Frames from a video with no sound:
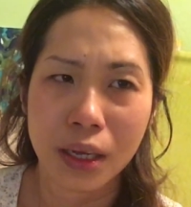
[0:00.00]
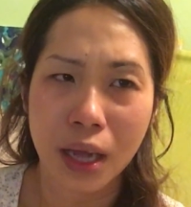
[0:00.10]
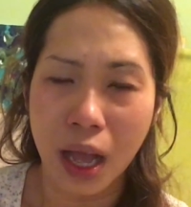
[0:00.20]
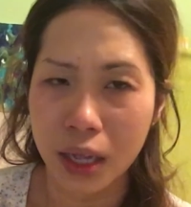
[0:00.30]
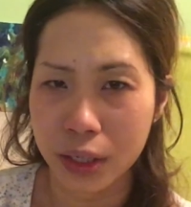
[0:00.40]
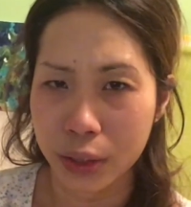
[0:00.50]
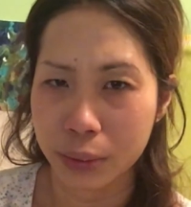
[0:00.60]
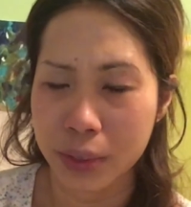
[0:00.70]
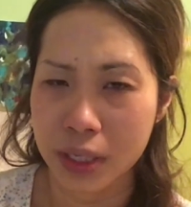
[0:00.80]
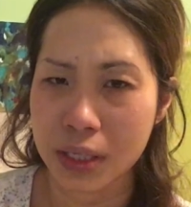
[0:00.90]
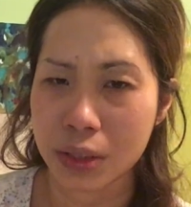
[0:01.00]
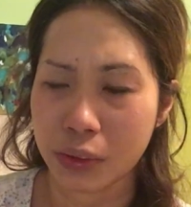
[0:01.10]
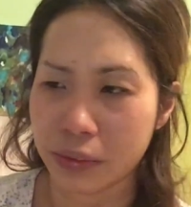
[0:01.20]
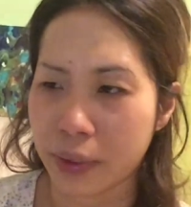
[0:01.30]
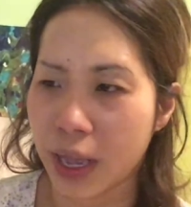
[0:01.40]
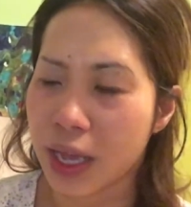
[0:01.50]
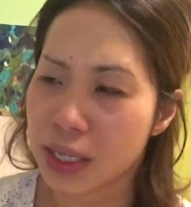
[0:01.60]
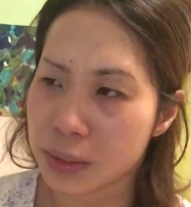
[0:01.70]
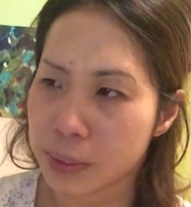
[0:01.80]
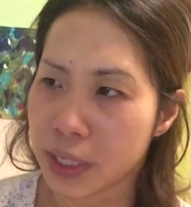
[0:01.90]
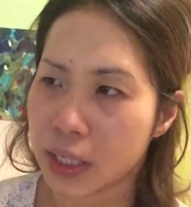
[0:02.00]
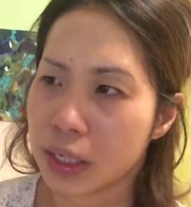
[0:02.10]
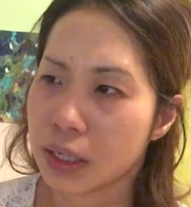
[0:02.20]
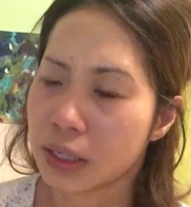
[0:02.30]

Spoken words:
arguments with my husband.